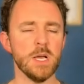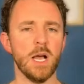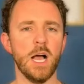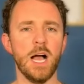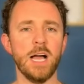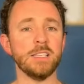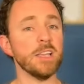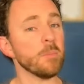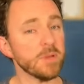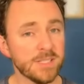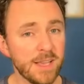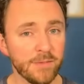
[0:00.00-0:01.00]
Uh,
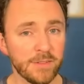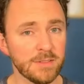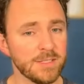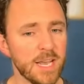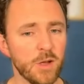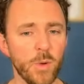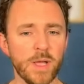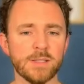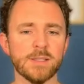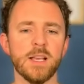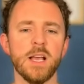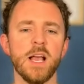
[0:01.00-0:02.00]
number seven
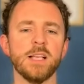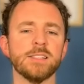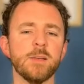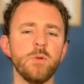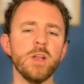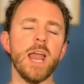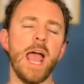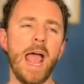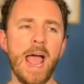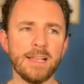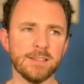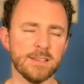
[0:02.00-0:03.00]
takeaways someone
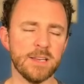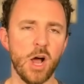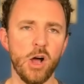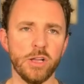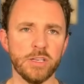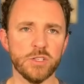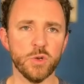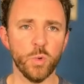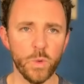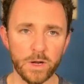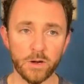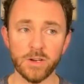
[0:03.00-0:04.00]
asked on
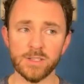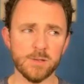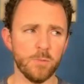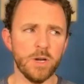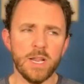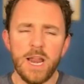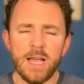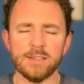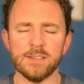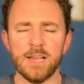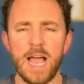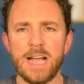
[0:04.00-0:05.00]
Twitter, and someone had
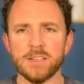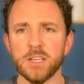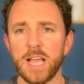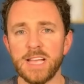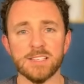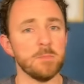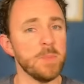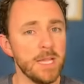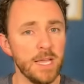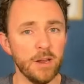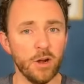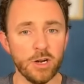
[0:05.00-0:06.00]
asked, actually asked
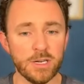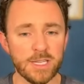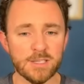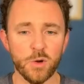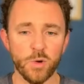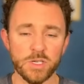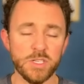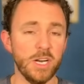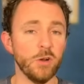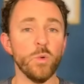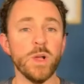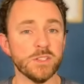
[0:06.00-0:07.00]
me in our Discord
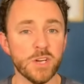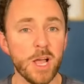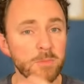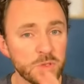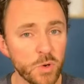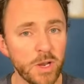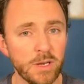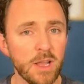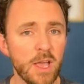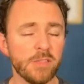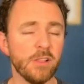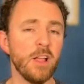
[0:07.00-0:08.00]
channel, which come join
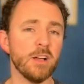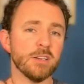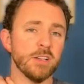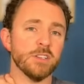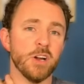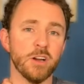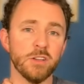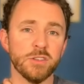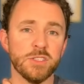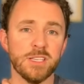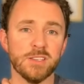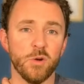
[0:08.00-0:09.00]
the Locked On Tar Heels
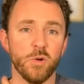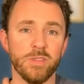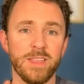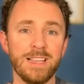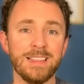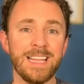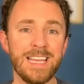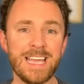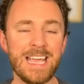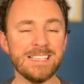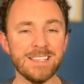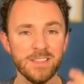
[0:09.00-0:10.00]
Discord. The link
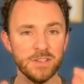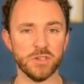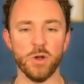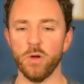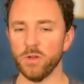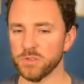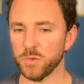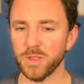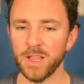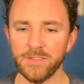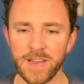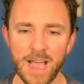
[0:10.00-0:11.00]
is in the show notes. Would
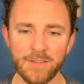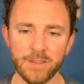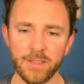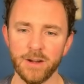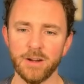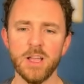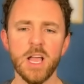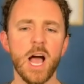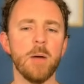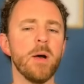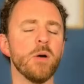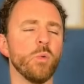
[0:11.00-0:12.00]
love to have you there.
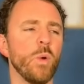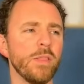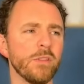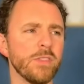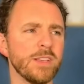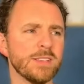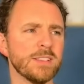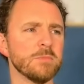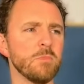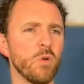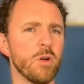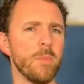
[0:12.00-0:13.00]
About whether this is
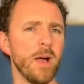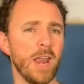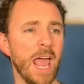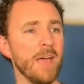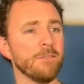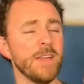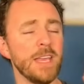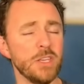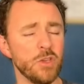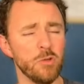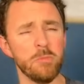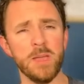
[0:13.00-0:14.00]
more about
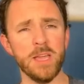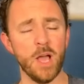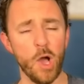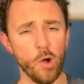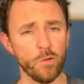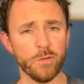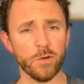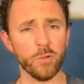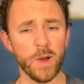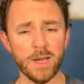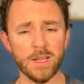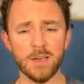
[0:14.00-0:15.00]
FAU being
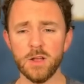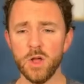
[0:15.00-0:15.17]
overrated